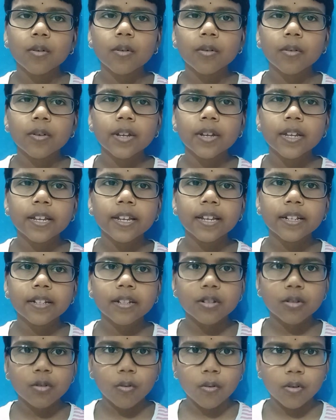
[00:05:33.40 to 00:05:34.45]
he
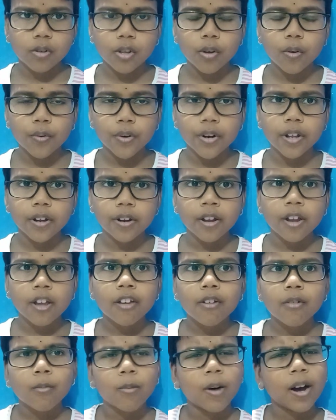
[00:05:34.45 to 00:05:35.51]
told the owner,
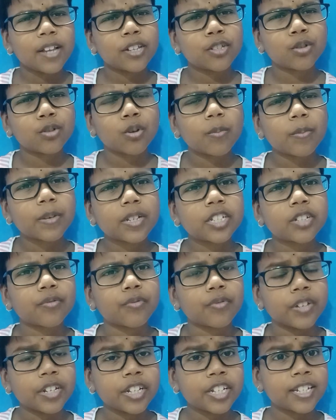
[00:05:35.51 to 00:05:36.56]
why so much
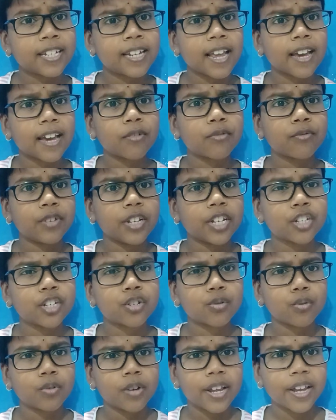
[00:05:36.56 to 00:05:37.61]
fish like a fish
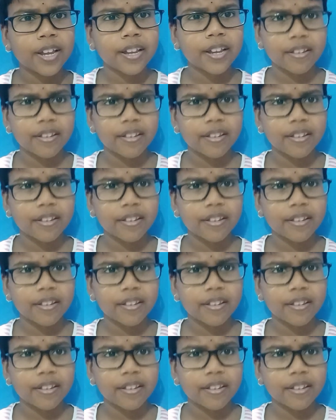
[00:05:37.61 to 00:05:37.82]
today?